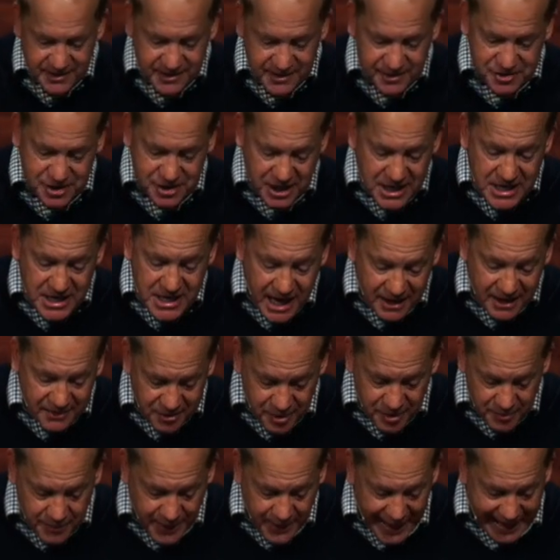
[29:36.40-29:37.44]
There's
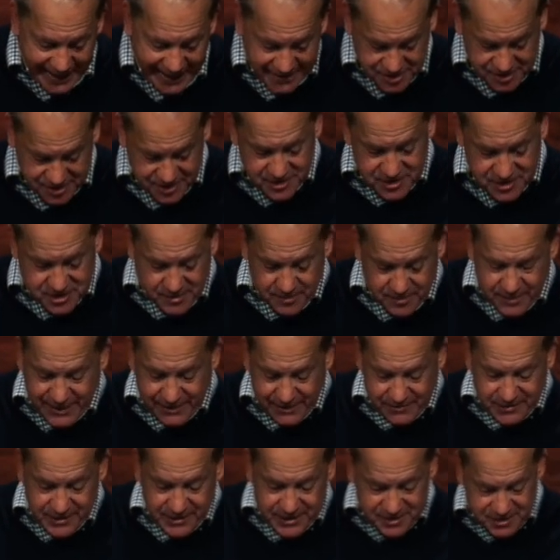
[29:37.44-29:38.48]
another passage
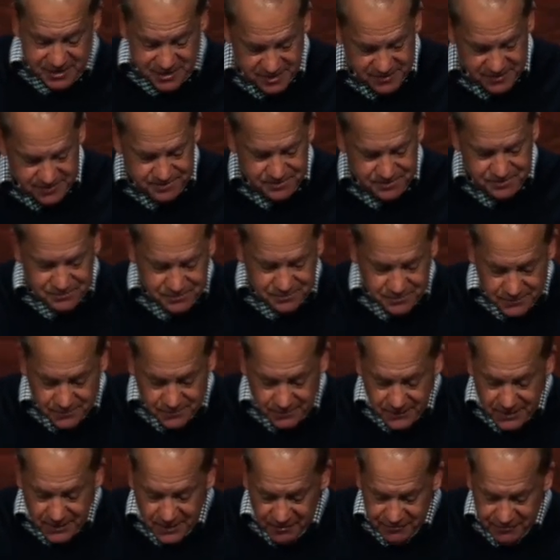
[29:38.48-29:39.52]
about this
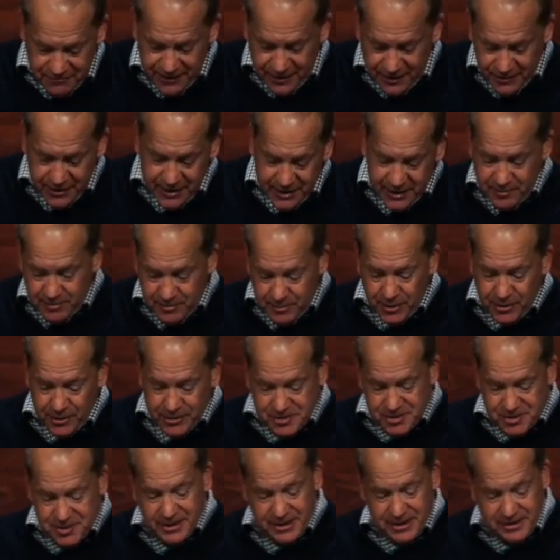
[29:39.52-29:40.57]
very
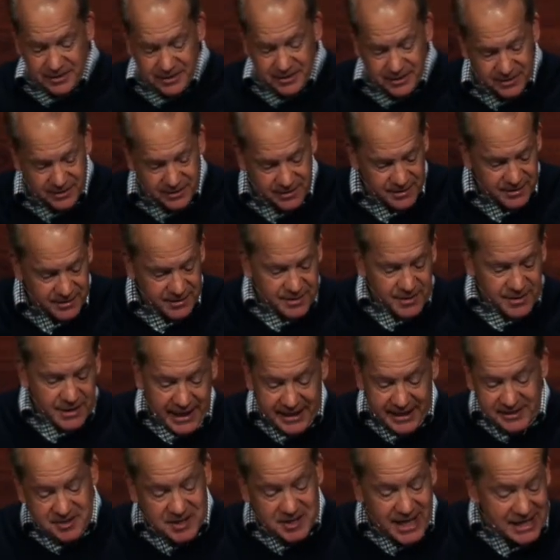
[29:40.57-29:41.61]
person.
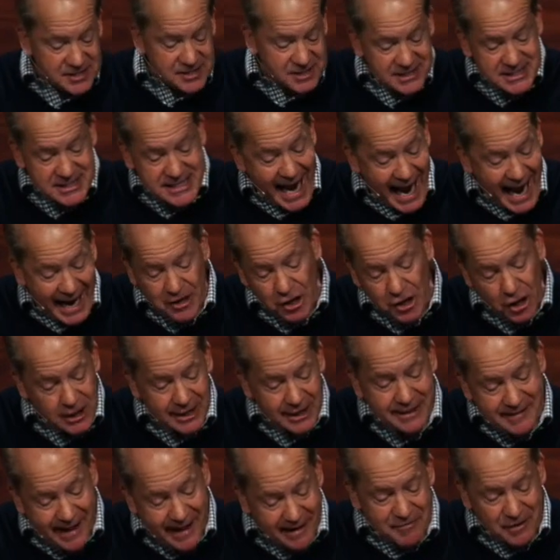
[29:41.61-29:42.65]
It says in Daniel
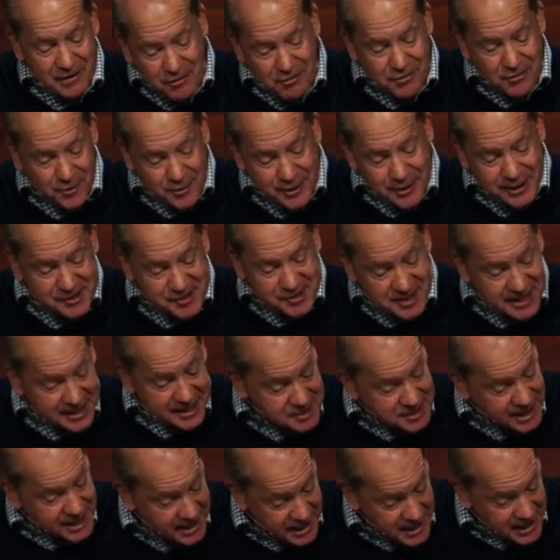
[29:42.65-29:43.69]

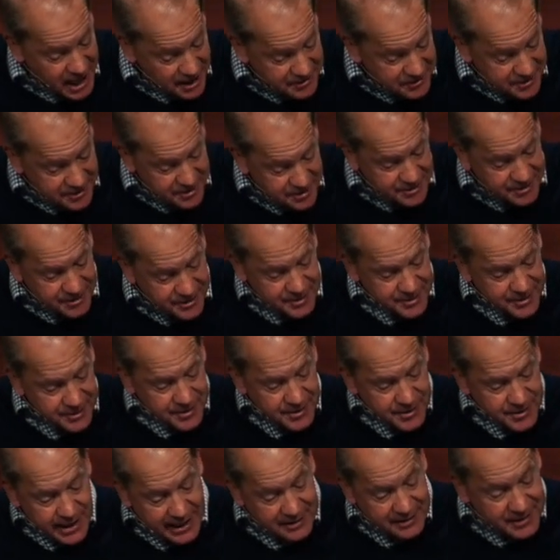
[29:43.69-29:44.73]
11:36,
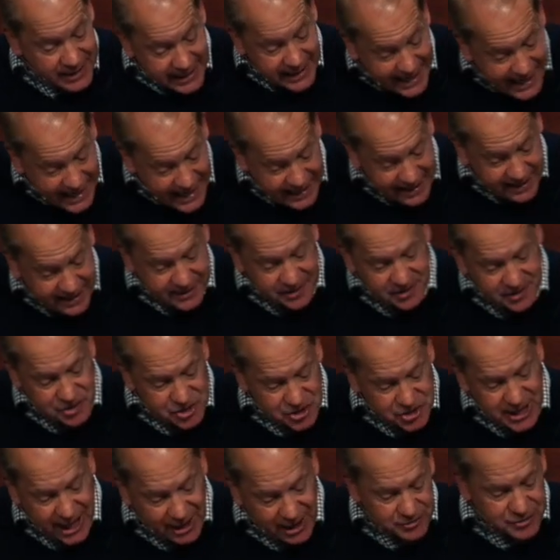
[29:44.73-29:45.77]
and the king
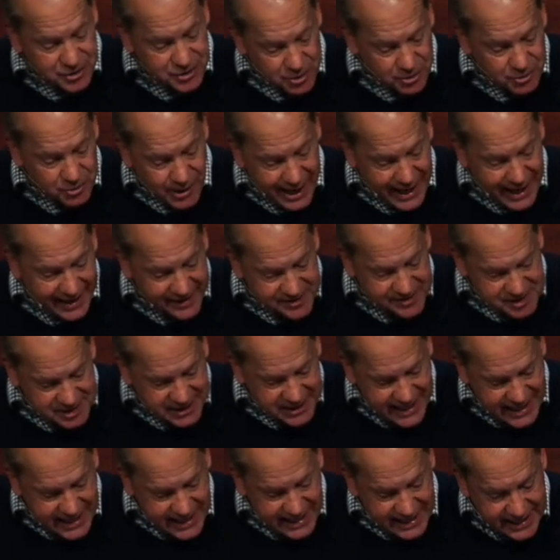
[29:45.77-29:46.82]
shall do as
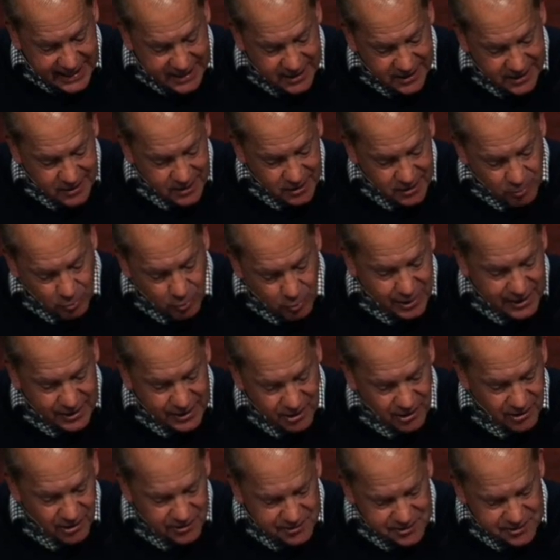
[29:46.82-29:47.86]
he
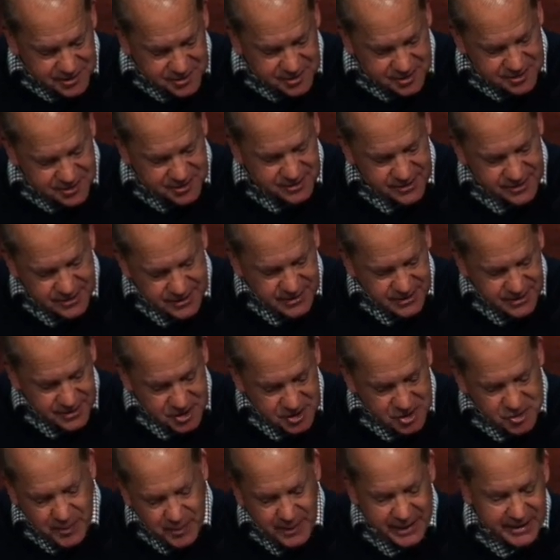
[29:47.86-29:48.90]
wills,
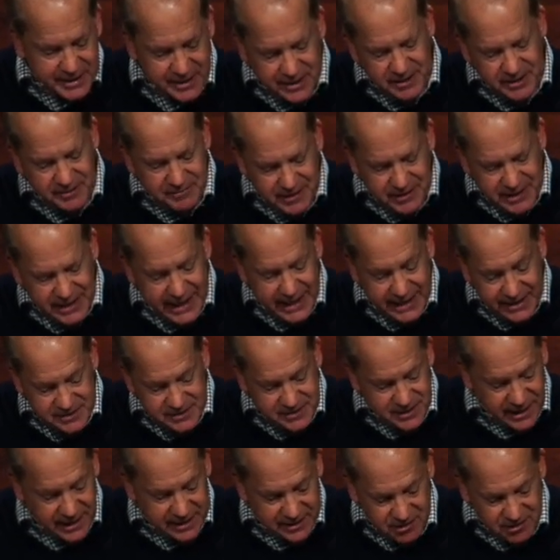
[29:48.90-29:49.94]
speaking of the
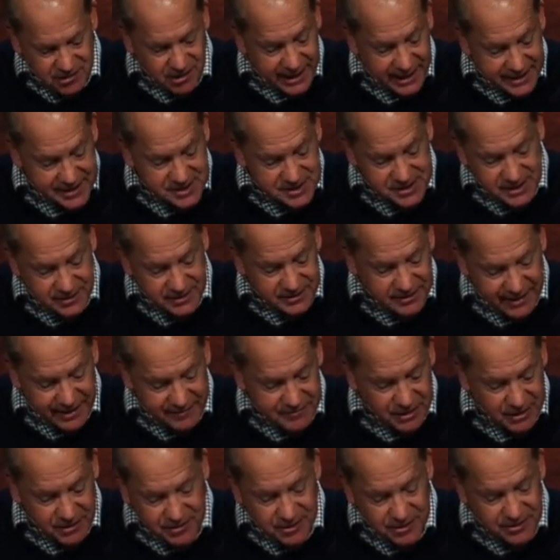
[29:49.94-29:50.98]
Antichrist in
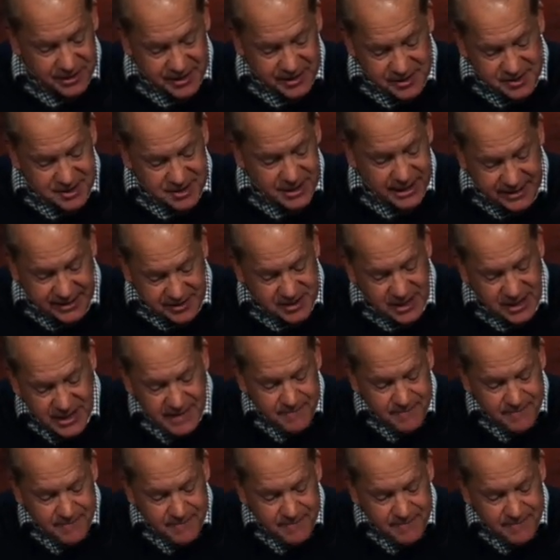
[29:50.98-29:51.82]
11:36,